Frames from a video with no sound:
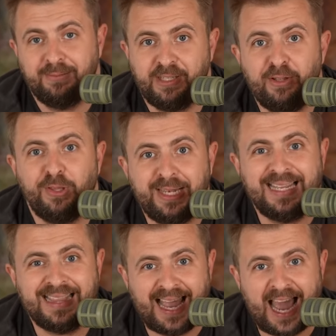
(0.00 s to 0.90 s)
definitely
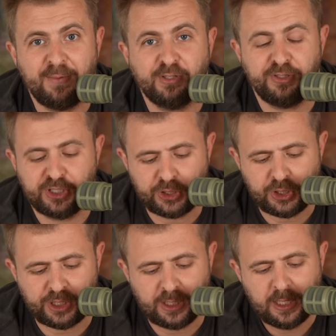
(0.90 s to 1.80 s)
in times of
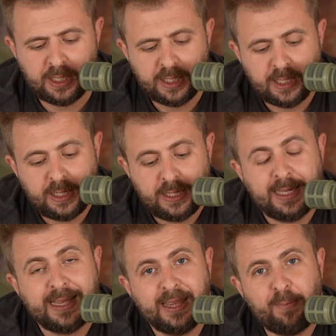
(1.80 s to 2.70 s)
uncertainty.
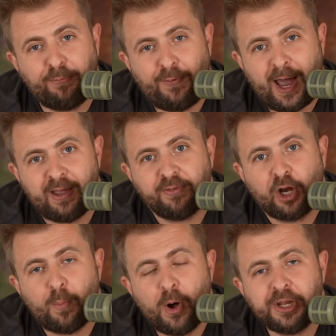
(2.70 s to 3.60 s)
Number five,
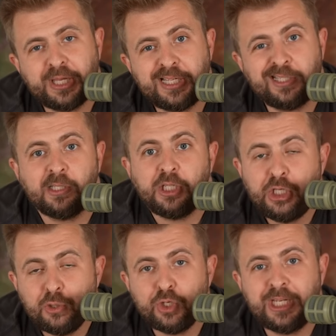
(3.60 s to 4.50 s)
commodities
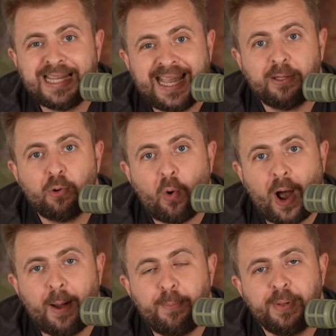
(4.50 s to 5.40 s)
usually tend to go
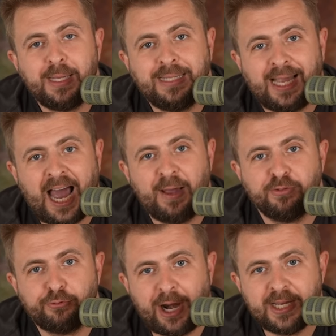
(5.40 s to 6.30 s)
up in times
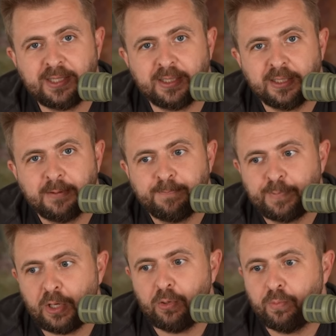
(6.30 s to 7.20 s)
of crisis.
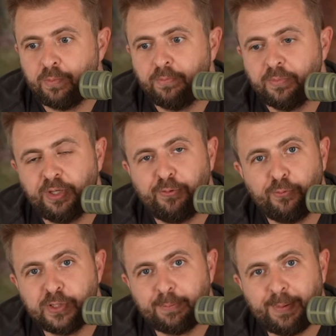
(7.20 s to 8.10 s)
You know, the
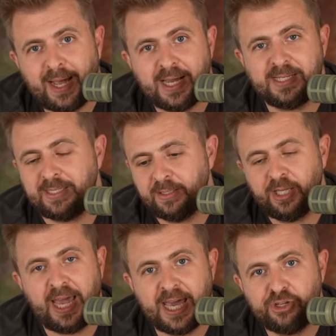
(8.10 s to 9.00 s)
food supplies,
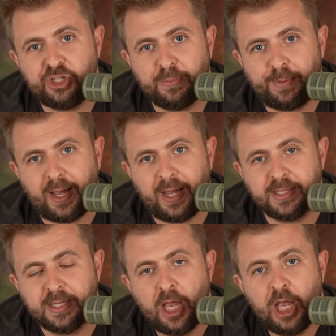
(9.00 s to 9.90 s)
the energy
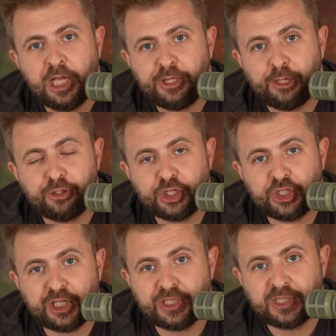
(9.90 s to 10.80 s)
supplies, the
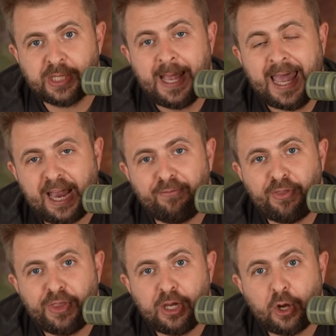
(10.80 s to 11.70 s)
logistics,
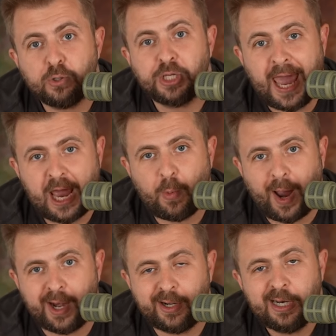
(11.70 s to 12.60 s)
everything goes
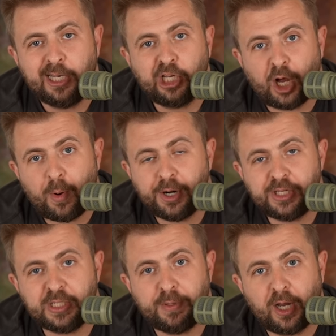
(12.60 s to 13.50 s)
haywire and
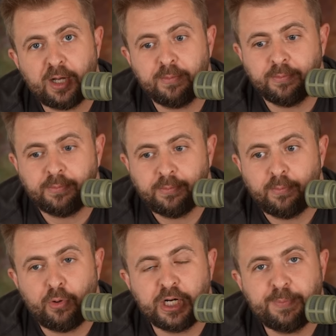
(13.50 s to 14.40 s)
commodities become
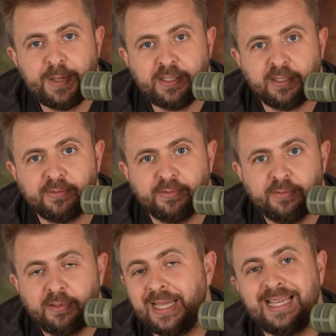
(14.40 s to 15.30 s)
more expensive.
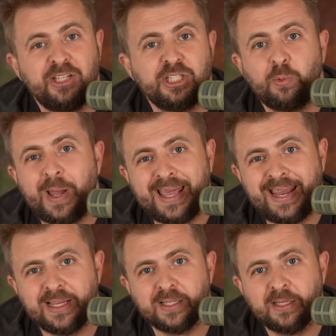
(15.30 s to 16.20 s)
It's just the way it
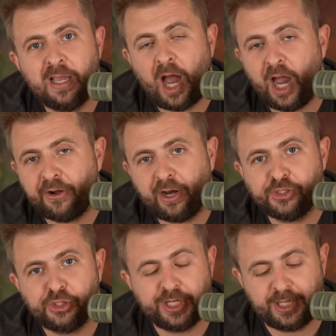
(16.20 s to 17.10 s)
is.
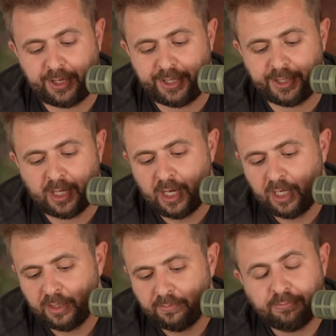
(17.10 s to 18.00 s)
Agriculture will get hurt.
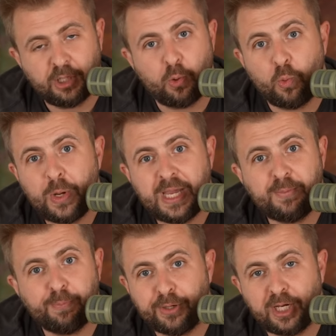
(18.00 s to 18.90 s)
You know,
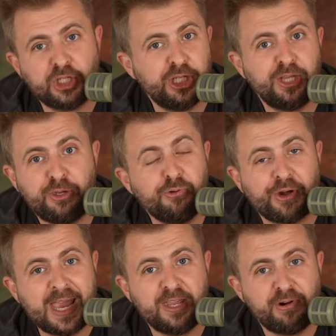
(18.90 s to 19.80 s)
wheat production in
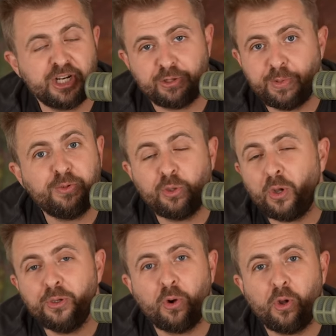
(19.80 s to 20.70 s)
Ukraine and Russia. We
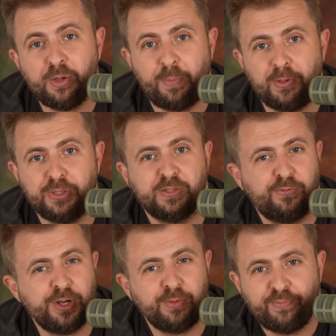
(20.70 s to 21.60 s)
told you all about this
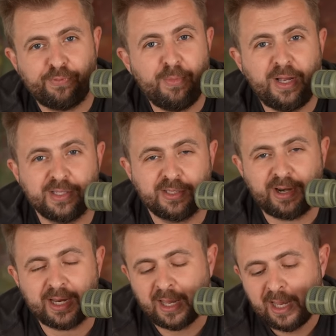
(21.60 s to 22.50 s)
for months,
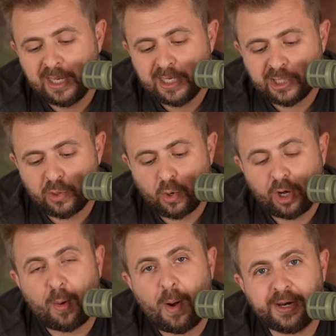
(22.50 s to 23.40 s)
right? So
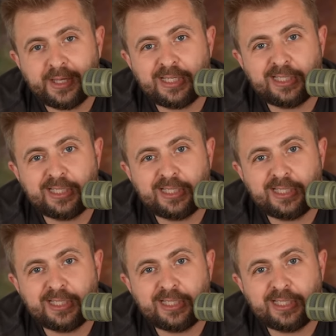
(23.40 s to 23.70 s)
commodities